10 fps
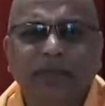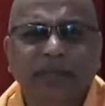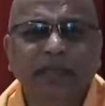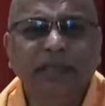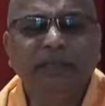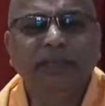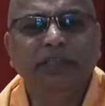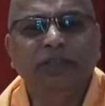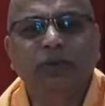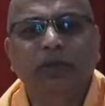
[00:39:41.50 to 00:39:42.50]
And
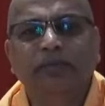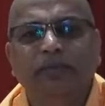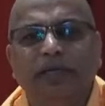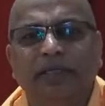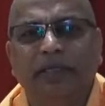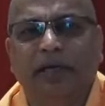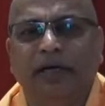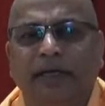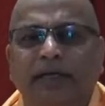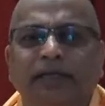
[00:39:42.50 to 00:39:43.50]
Ishwar
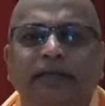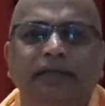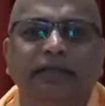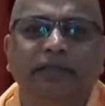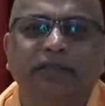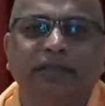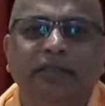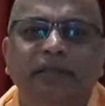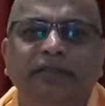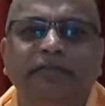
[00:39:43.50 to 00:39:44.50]
Pranidhana is
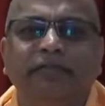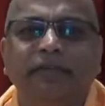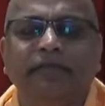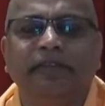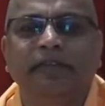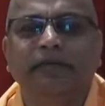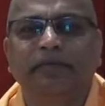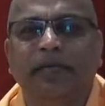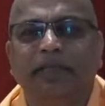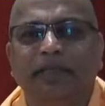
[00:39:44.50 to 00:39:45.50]
the fifth
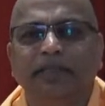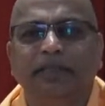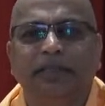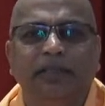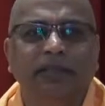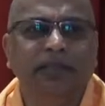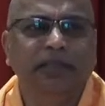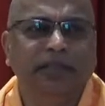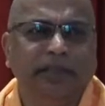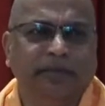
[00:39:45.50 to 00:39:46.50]
practice in the
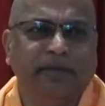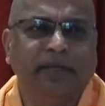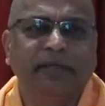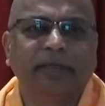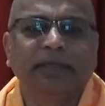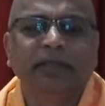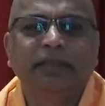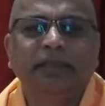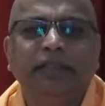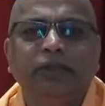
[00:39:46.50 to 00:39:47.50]
niyama.
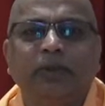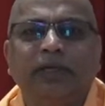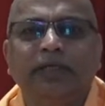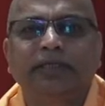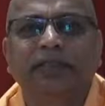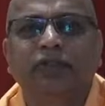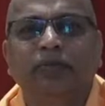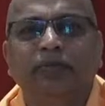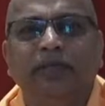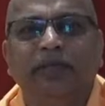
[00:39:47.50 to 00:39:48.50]
Ishvara is the
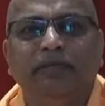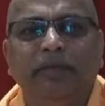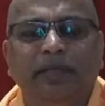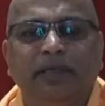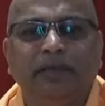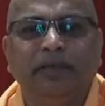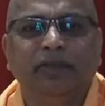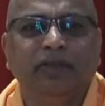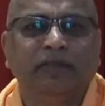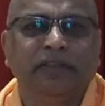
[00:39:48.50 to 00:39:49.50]
supreme being, the
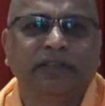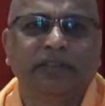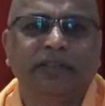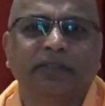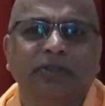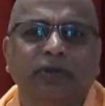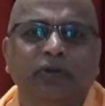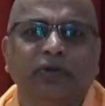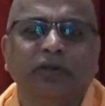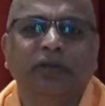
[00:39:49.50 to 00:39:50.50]
universal
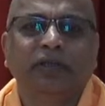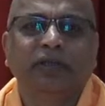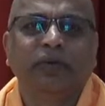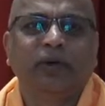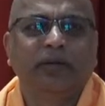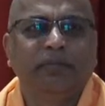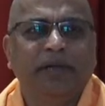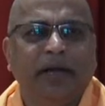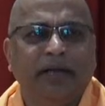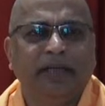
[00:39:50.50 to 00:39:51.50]
soul, the one
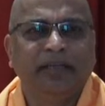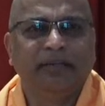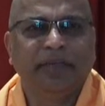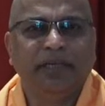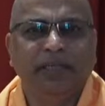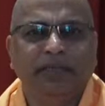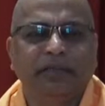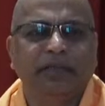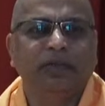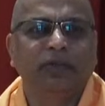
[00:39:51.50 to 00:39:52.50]
behind the many,
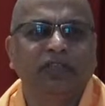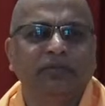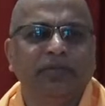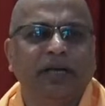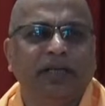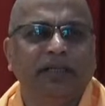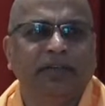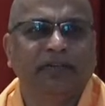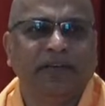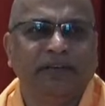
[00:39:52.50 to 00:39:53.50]
the ocean behind
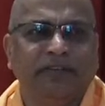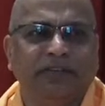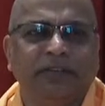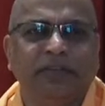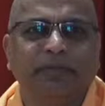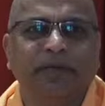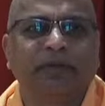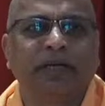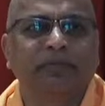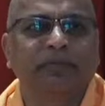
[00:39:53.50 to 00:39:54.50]
the waves, the
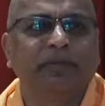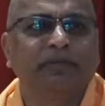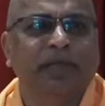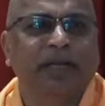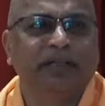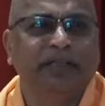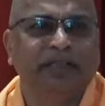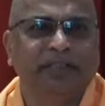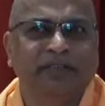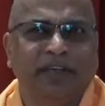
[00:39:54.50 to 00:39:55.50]
Paramatman behind the
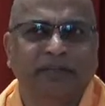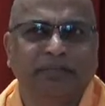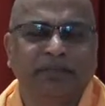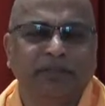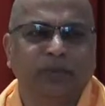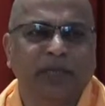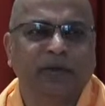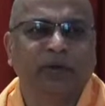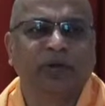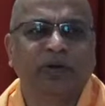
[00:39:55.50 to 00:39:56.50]
Jivatmans. We
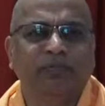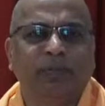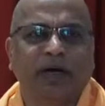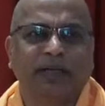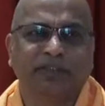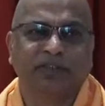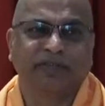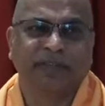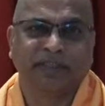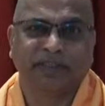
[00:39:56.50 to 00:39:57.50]
are all parts
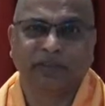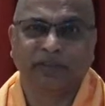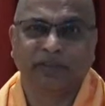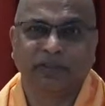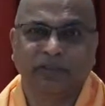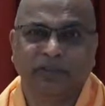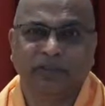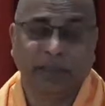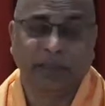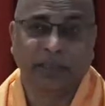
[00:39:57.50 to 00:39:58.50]
of that
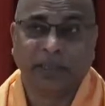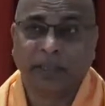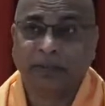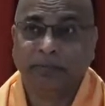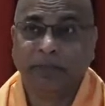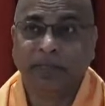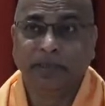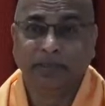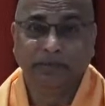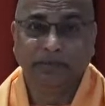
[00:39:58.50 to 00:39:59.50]
universal being,
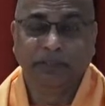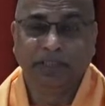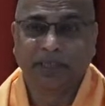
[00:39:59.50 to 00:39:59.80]
just